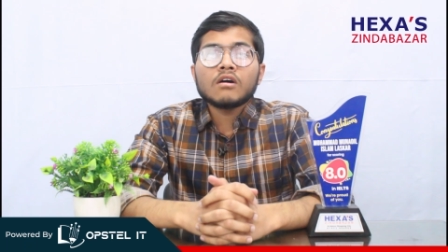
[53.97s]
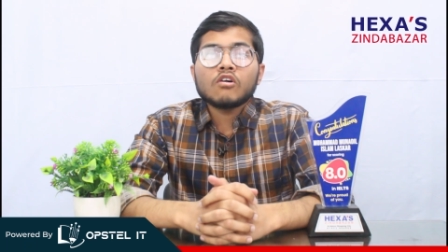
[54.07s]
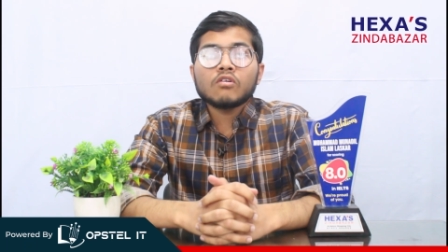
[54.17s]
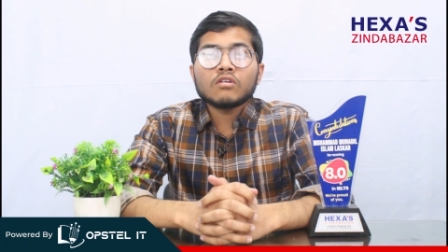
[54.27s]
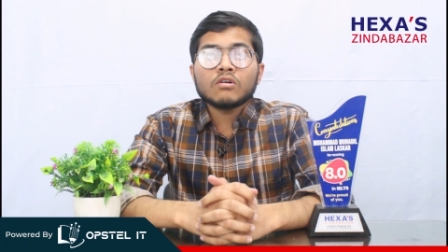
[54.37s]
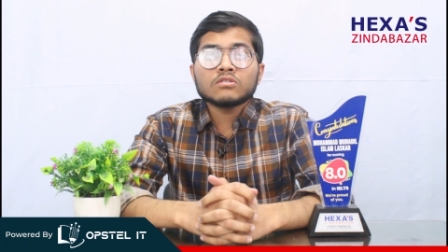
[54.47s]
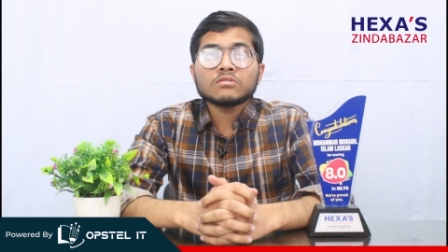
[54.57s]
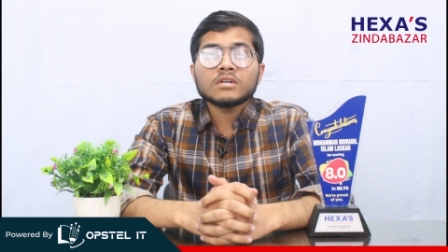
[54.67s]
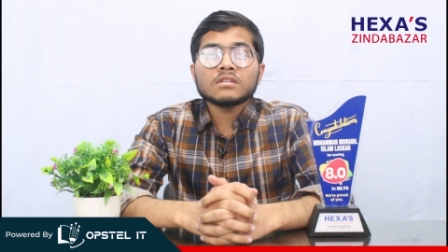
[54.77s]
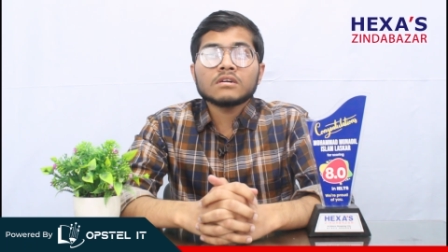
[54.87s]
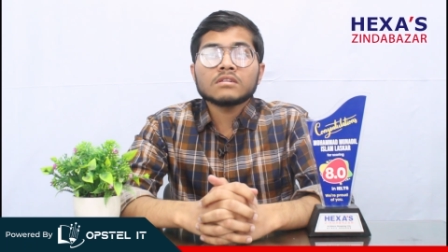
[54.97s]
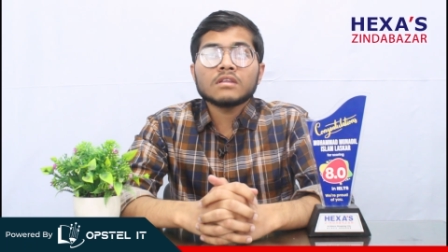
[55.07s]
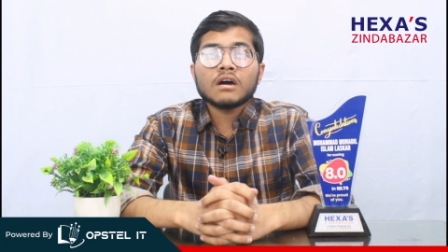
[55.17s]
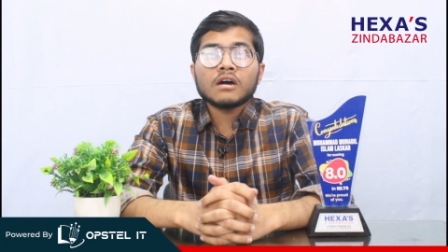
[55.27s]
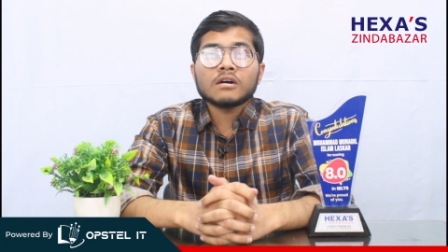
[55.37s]
altogether
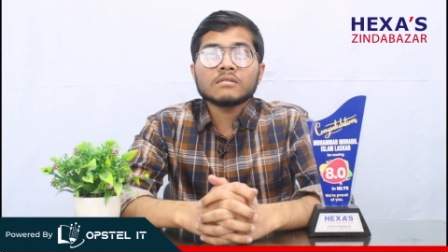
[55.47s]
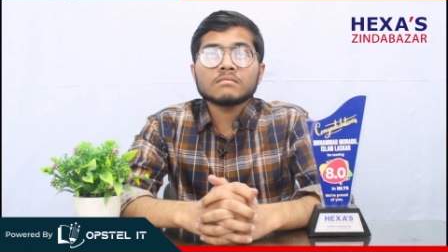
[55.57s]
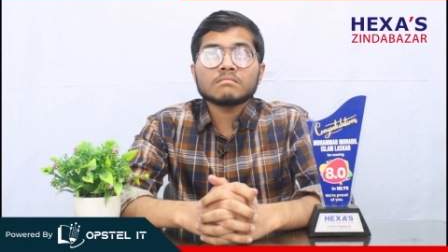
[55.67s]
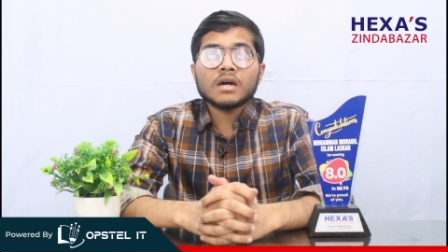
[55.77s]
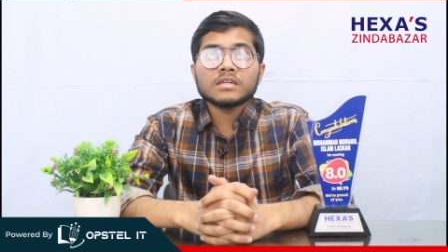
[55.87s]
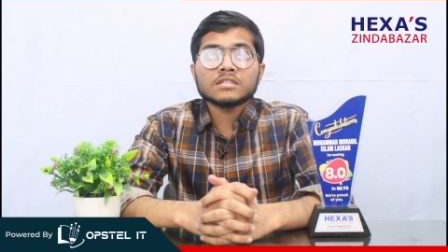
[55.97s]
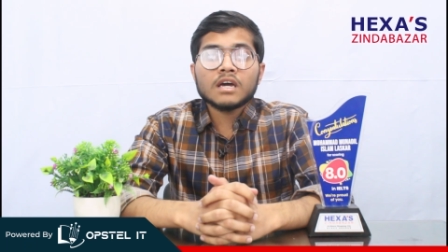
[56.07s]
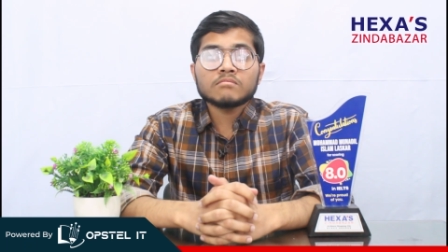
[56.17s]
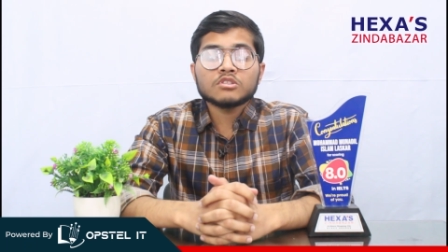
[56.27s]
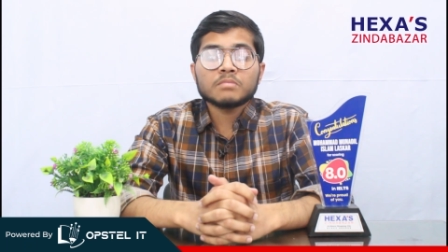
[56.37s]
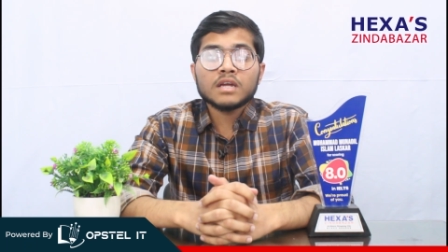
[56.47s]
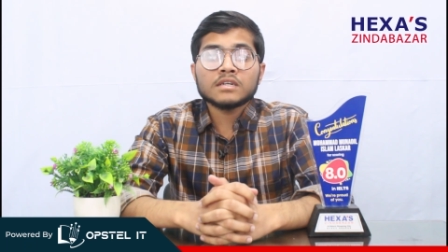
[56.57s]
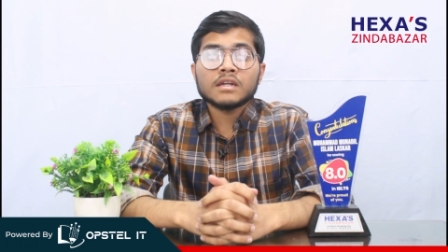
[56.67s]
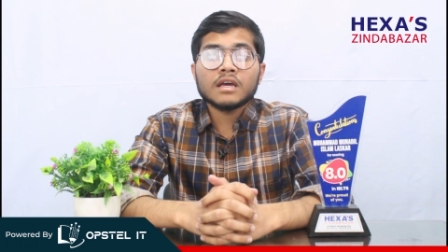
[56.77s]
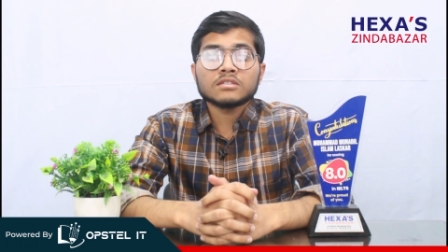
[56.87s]
the my time
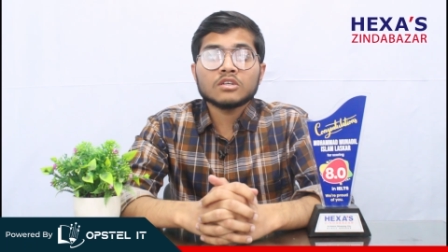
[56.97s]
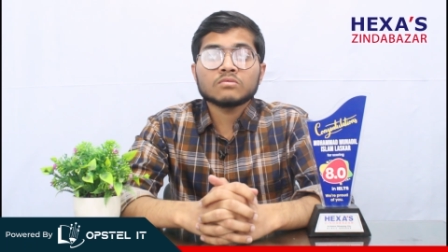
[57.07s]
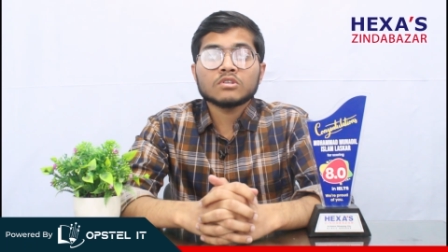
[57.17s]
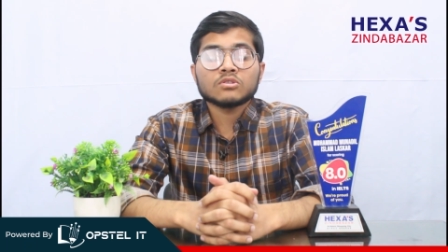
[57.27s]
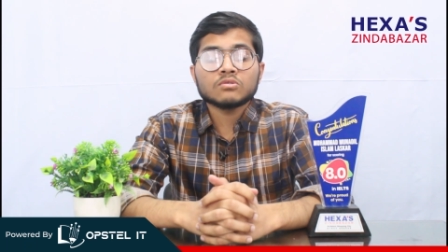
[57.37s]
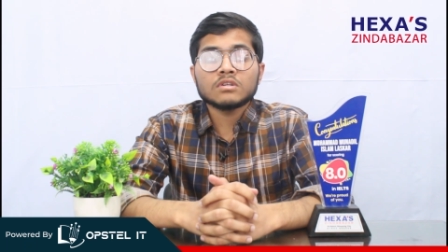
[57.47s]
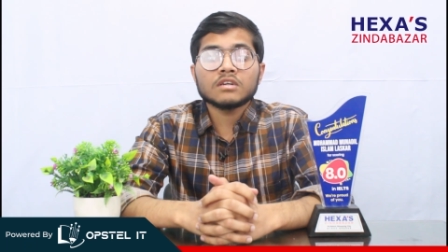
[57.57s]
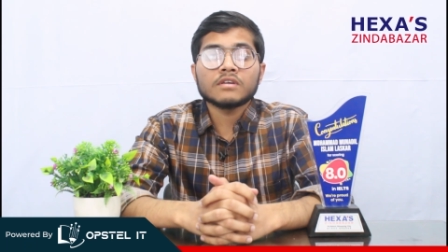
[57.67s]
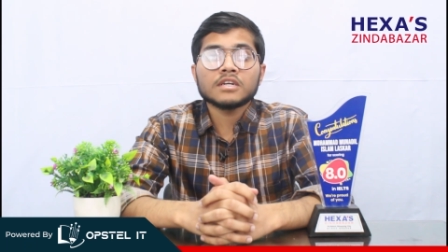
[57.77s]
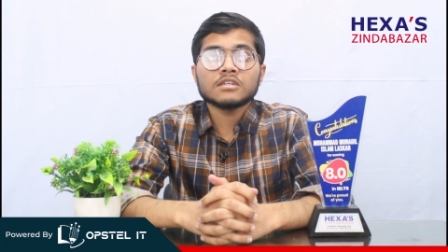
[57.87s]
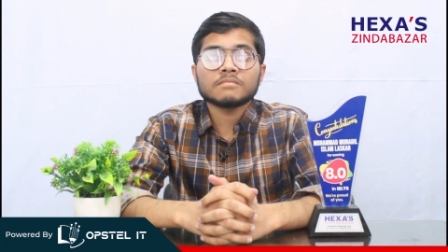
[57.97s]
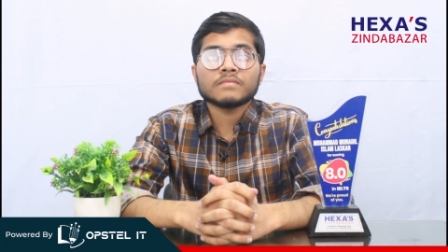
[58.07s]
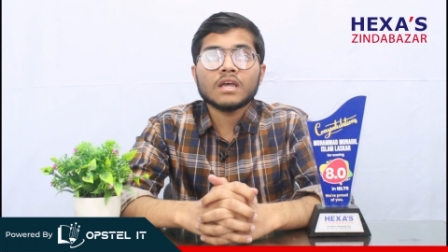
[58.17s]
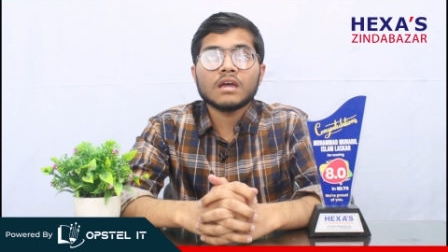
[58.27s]
spent at Hexas was truly great